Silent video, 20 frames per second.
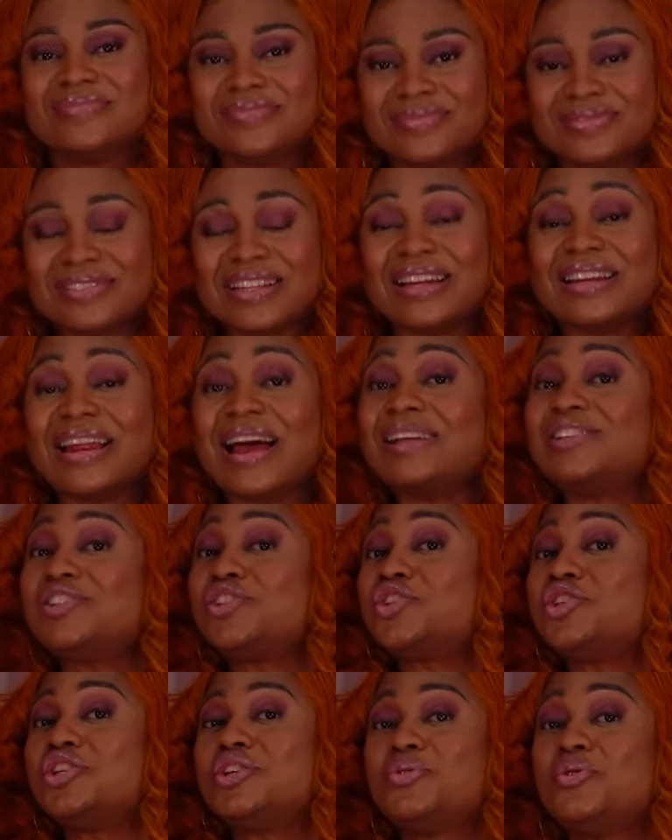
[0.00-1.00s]
Now that
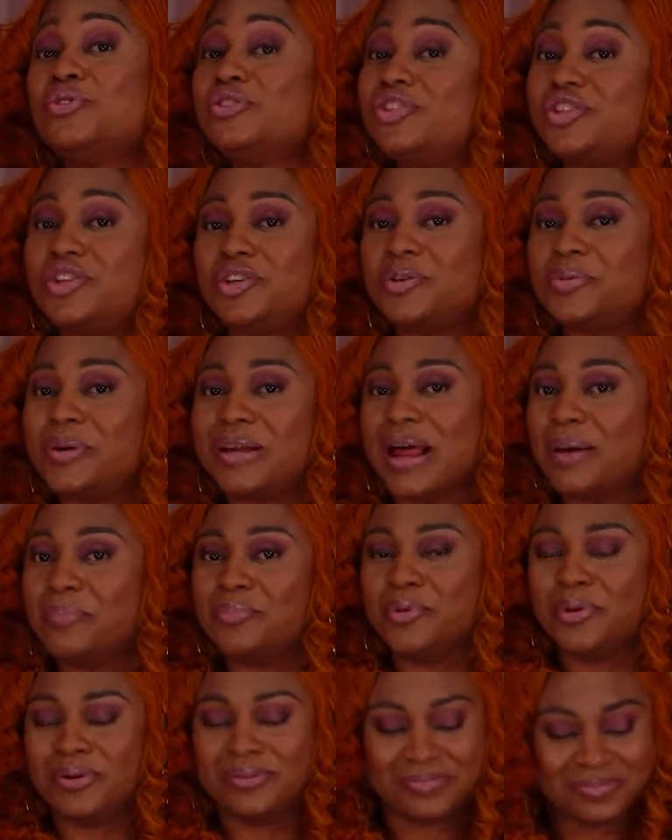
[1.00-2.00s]
chi go chi when I'm
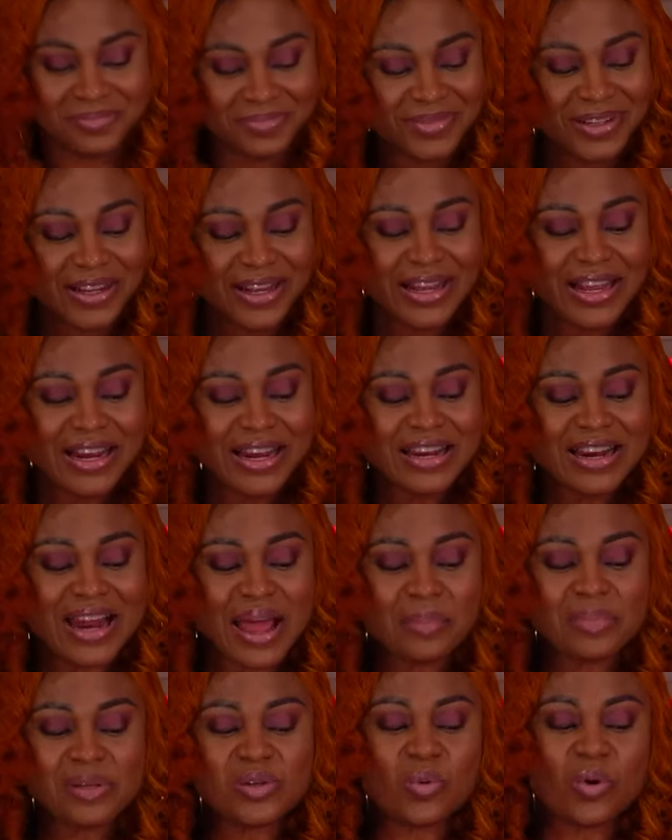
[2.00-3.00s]
done. Let
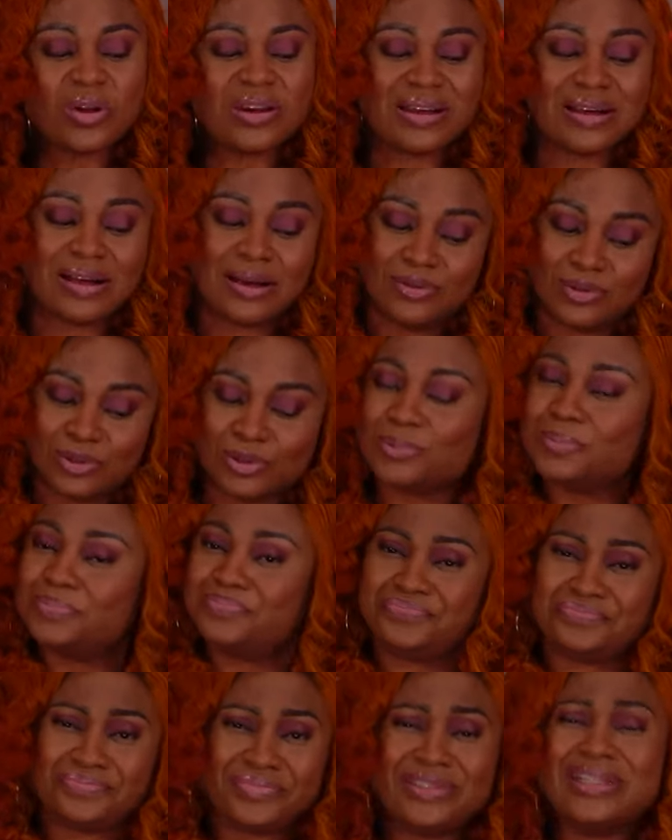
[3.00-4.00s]
me see what they can do.
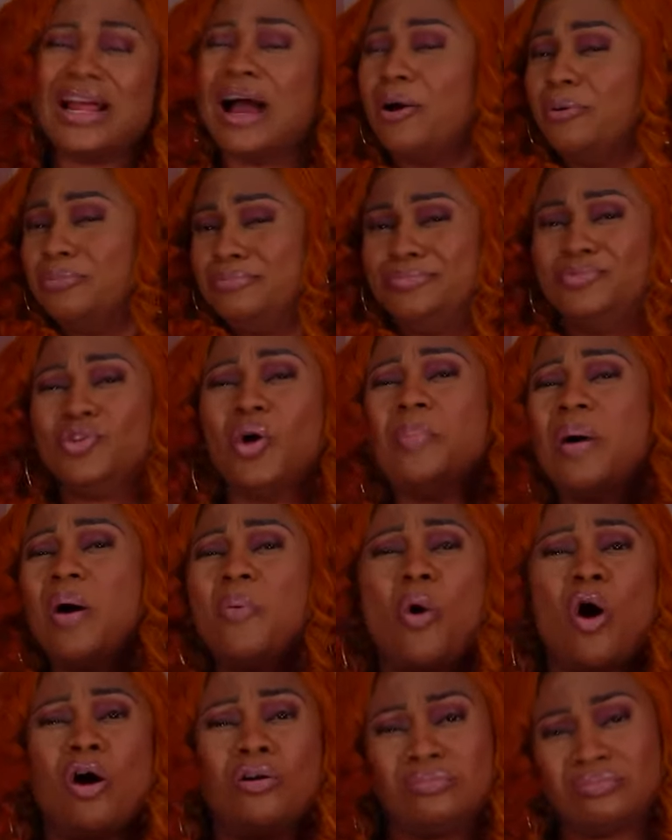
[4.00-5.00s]
Now, number
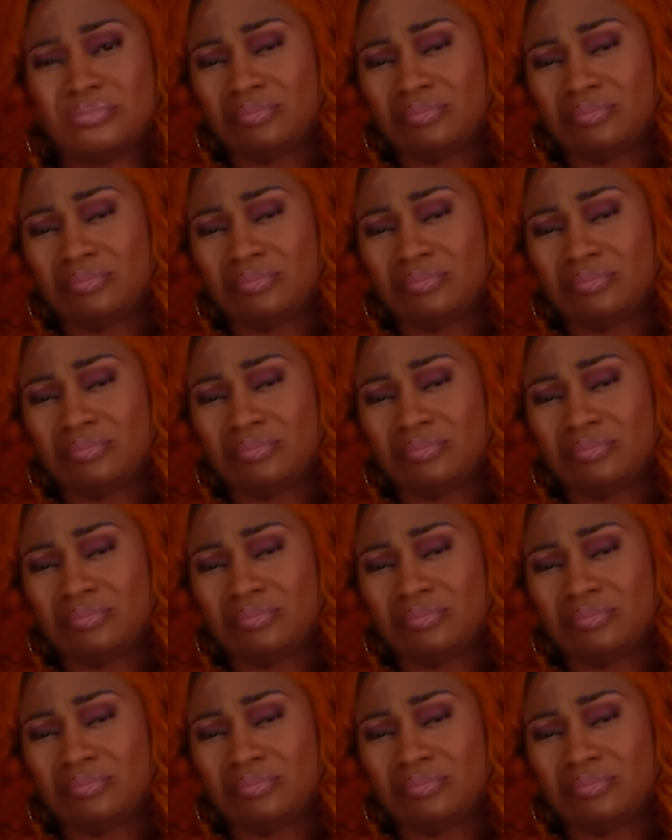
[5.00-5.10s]
one.